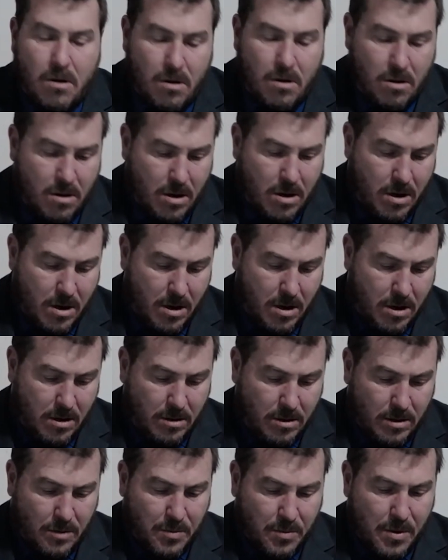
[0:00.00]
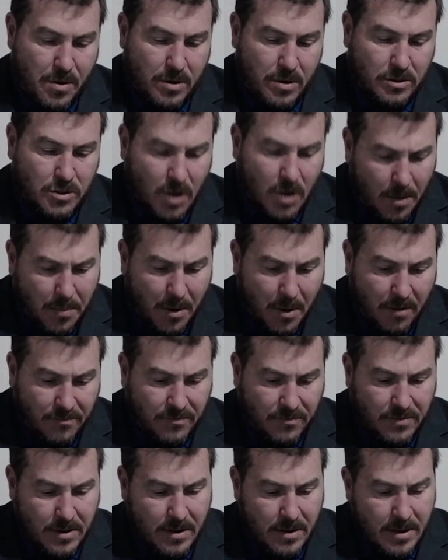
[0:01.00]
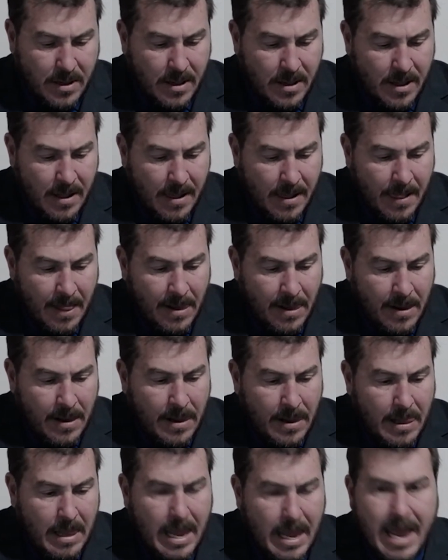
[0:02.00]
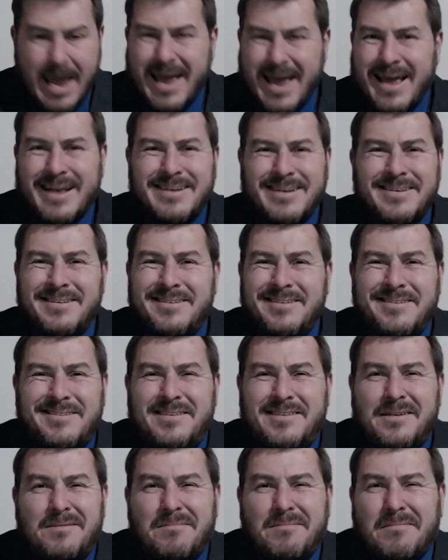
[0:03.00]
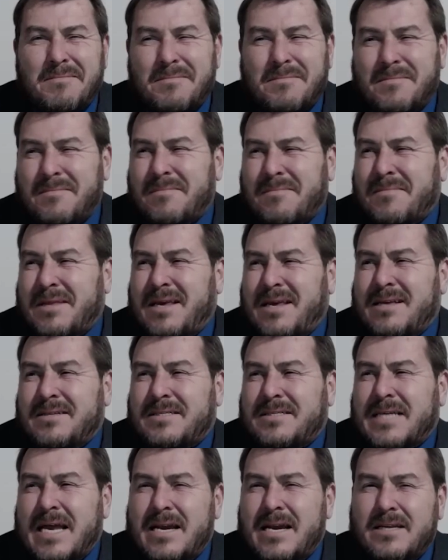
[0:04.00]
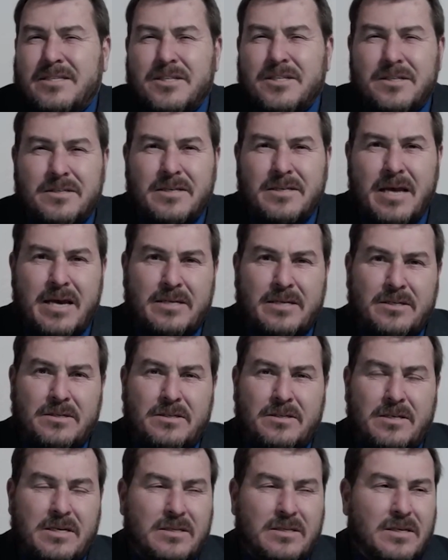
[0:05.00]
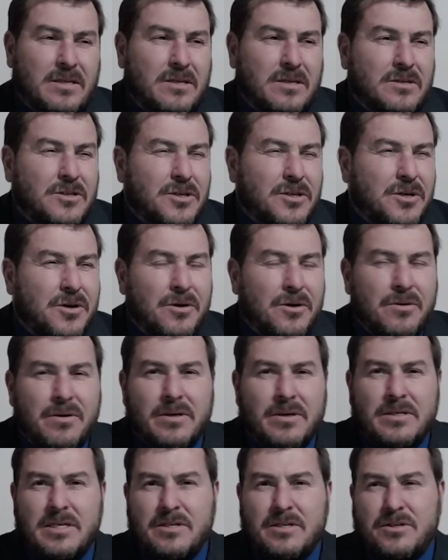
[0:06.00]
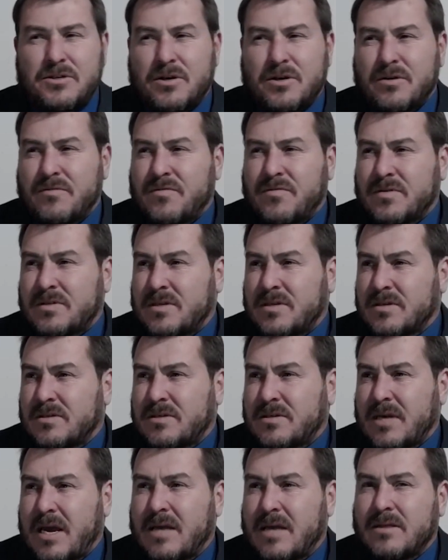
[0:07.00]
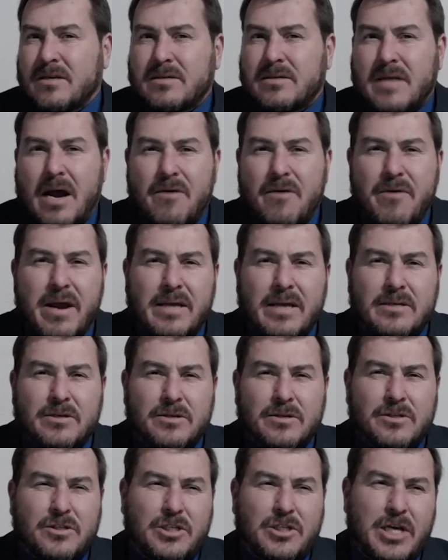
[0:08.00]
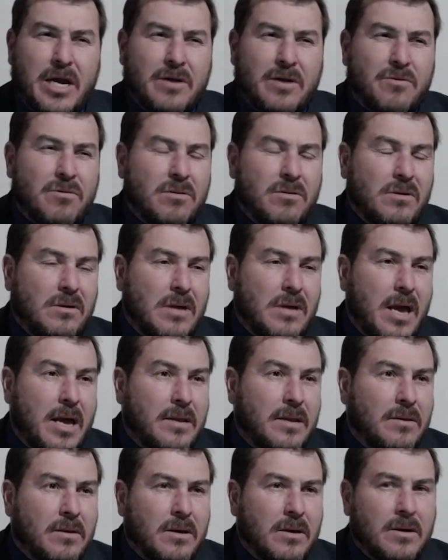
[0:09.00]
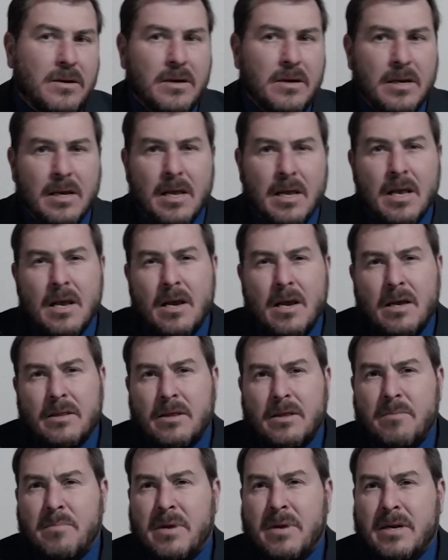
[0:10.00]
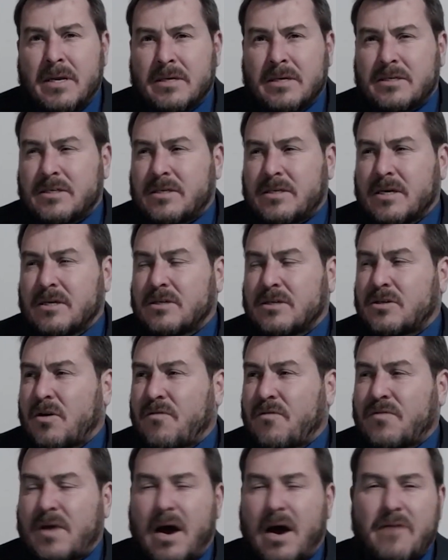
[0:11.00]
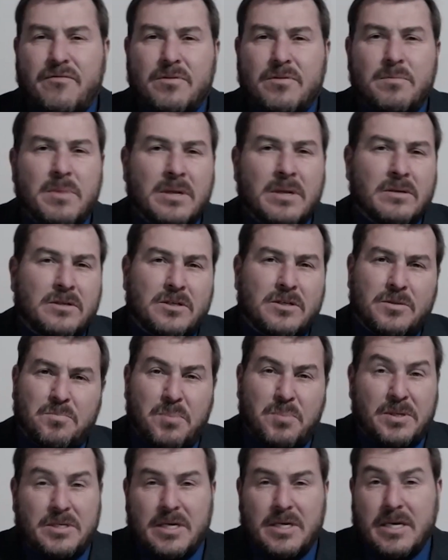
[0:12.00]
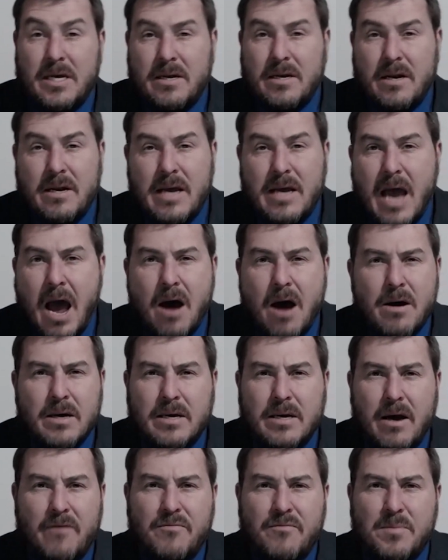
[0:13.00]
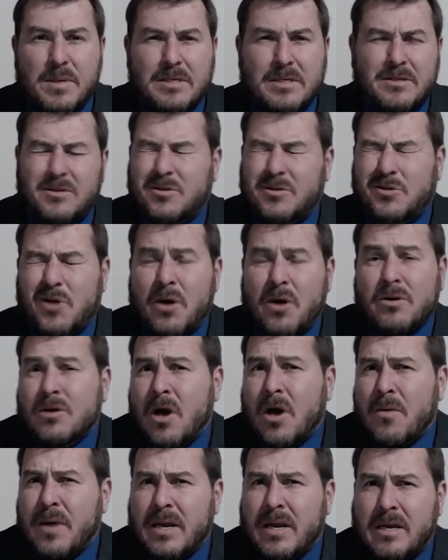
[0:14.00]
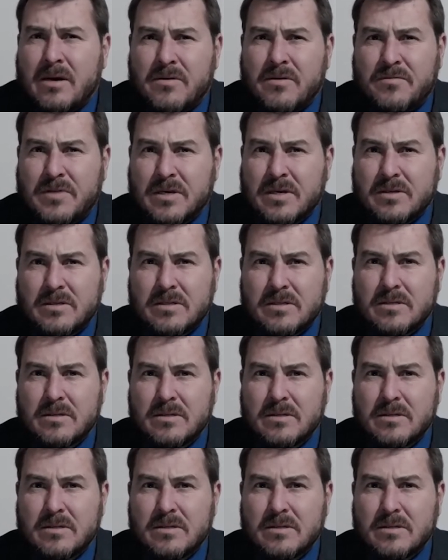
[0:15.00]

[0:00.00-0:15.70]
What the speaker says: that we're on top of, and the intelligence agencies and the security services and the directors general and the ministers of governments, particularly our government, don't know any of this.